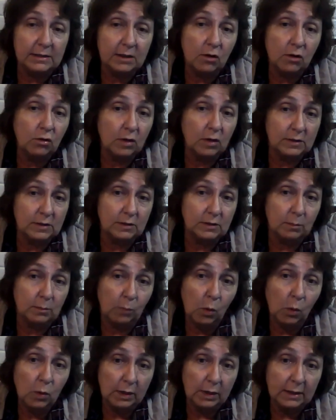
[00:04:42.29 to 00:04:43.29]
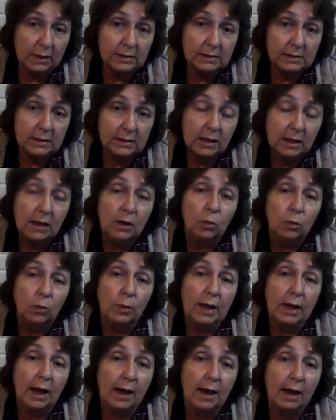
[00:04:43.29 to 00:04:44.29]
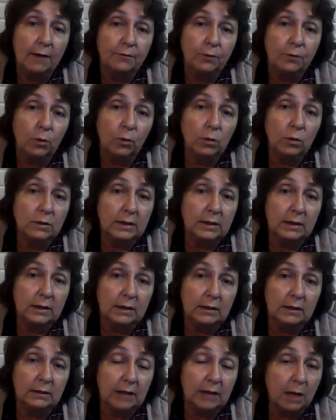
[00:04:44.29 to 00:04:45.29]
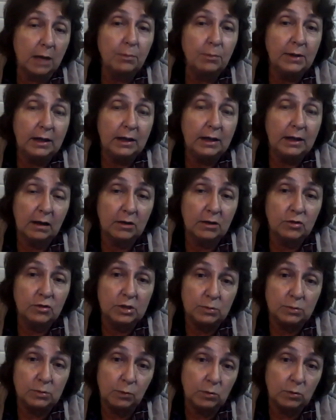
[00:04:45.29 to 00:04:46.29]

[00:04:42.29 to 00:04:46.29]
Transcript: So across the borders, we have all the neighboring countries.